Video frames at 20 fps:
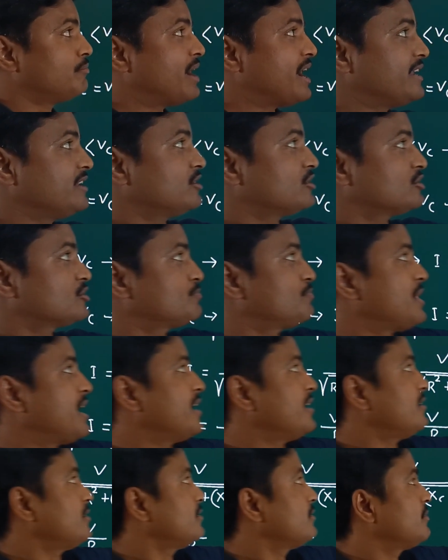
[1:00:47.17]
Minus
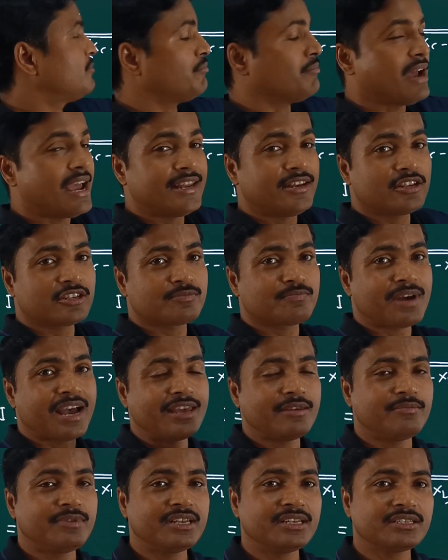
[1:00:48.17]

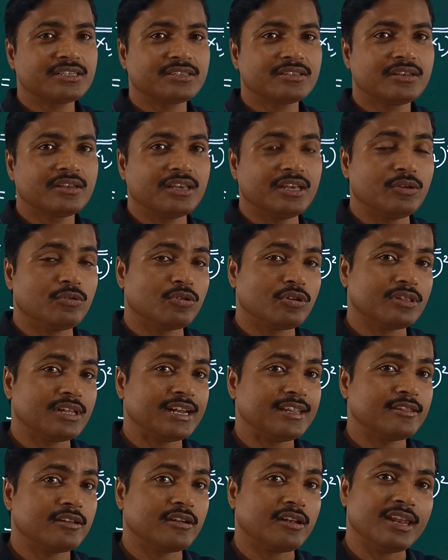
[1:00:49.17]
pi means, you know,
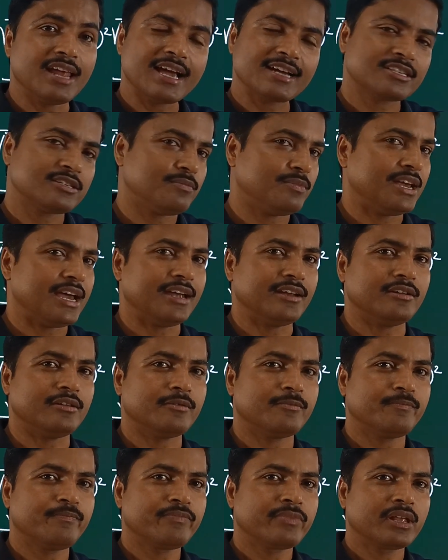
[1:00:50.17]
that is the lags
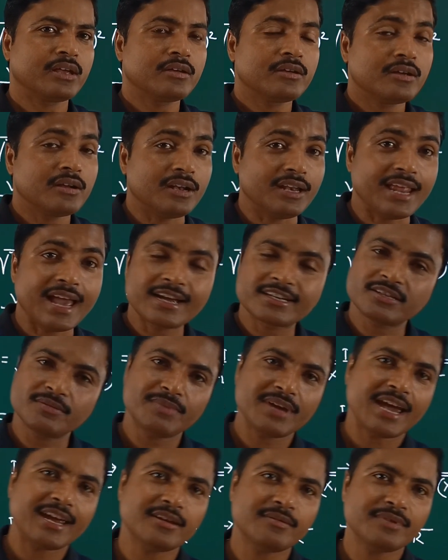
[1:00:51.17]
behind.
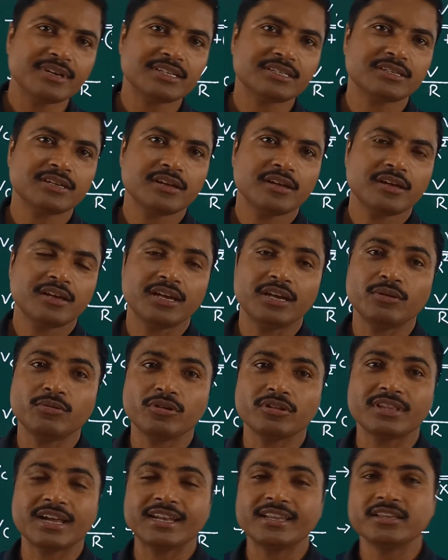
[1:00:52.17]
Lags behind means, you
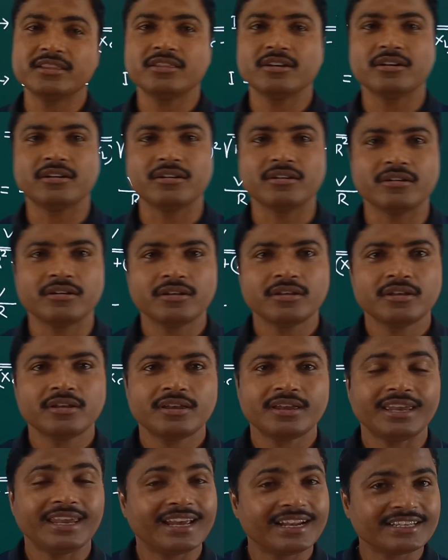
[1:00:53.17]
know, that is the
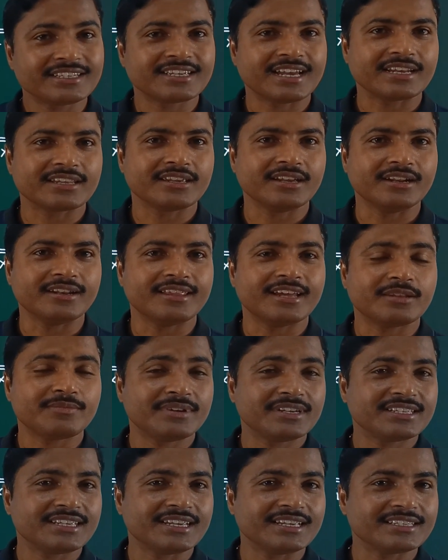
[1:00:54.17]
L circuit,
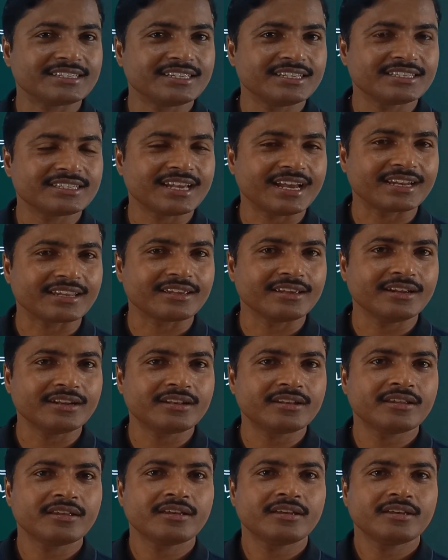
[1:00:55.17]
that means AC
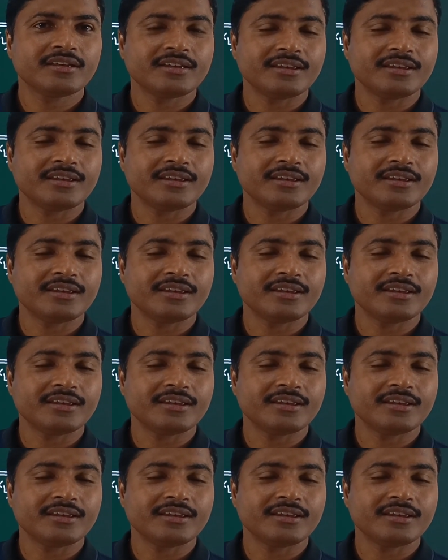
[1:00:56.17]
circuit